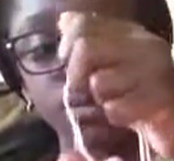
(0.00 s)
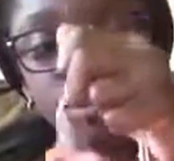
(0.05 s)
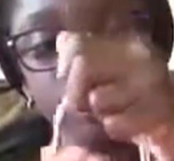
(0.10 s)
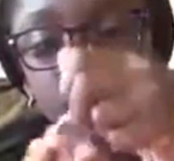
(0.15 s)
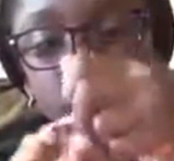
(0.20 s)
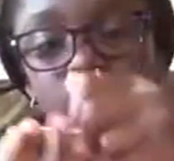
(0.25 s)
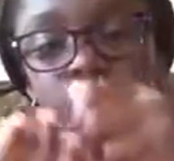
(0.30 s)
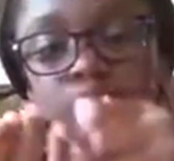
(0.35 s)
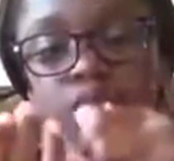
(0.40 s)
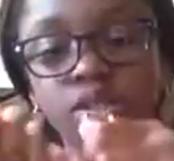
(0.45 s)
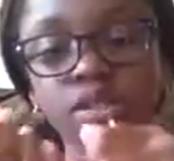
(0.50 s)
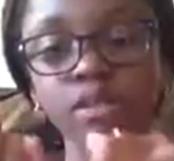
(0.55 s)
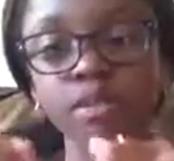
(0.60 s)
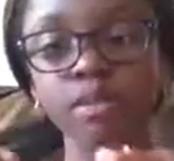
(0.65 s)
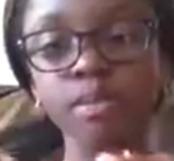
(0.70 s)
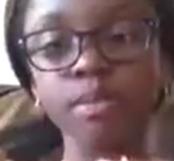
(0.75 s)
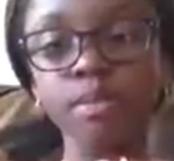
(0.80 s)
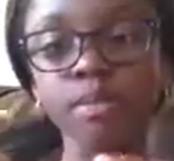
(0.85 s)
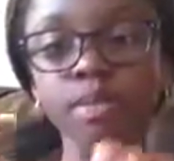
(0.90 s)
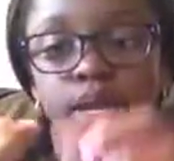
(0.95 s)
is
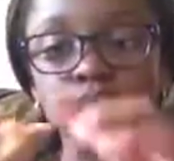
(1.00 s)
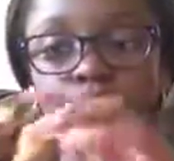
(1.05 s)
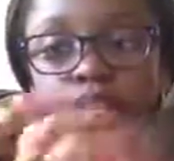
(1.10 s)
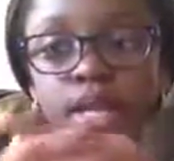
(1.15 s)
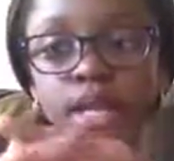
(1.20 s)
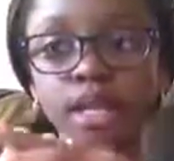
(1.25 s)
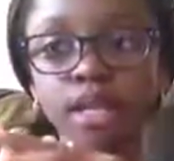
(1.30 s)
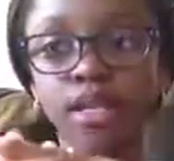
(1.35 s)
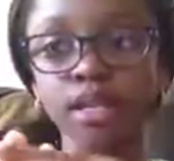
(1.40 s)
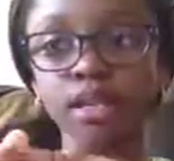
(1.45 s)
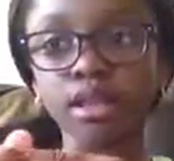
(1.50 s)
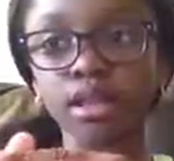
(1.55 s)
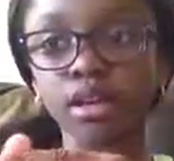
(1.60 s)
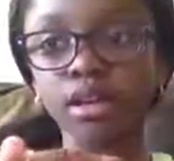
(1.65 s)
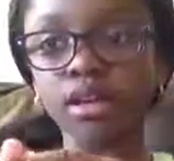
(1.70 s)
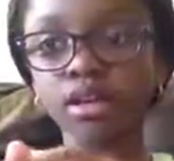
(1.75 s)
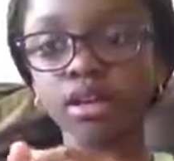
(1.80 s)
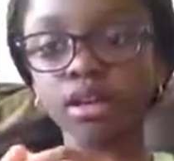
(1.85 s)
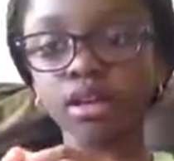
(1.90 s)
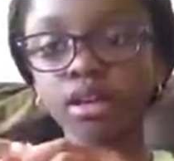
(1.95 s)
make it
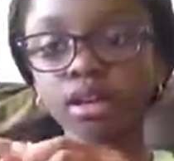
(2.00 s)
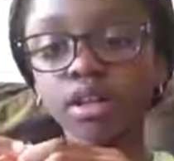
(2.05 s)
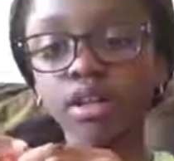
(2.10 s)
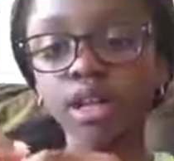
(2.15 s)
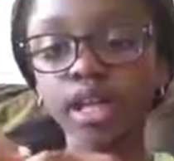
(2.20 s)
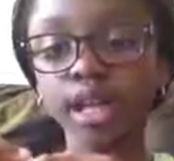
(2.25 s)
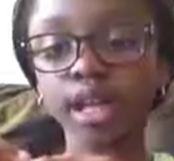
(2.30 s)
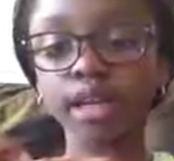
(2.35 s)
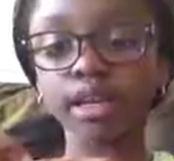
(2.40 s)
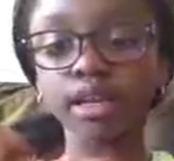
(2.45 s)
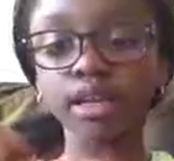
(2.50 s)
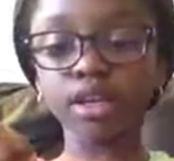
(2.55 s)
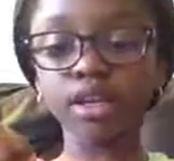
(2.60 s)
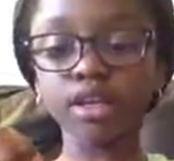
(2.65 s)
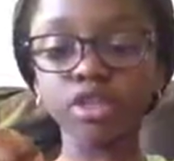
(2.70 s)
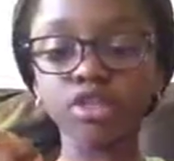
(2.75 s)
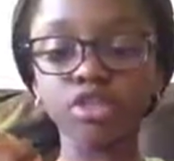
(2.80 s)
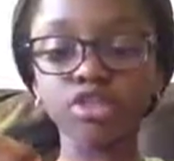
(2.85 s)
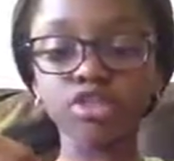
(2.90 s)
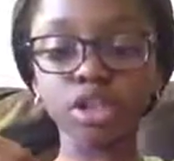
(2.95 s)
long,
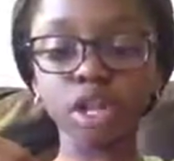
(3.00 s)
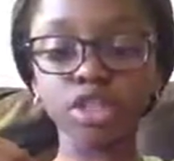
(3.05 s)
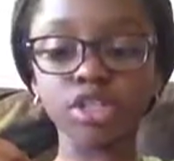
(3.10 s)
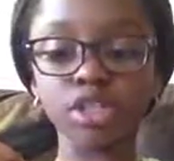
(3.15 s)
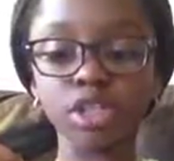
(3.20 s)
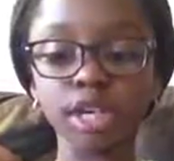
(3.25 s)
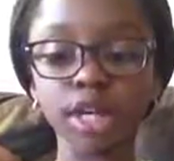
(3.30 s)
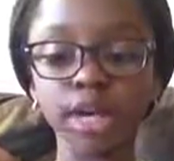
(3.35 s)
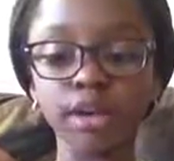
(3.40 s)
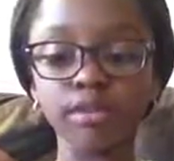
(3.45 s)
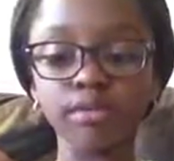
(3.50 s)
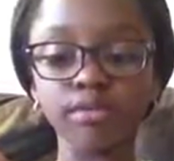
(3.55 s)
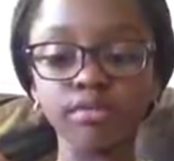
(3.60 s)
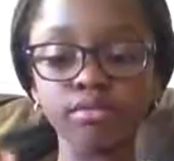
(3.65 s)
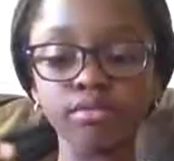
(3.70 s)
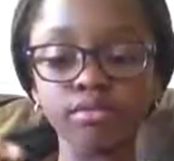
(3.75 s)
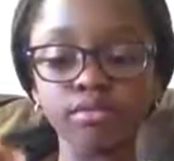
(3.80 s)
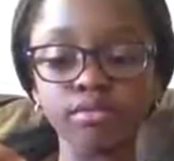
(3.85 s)
stretch it out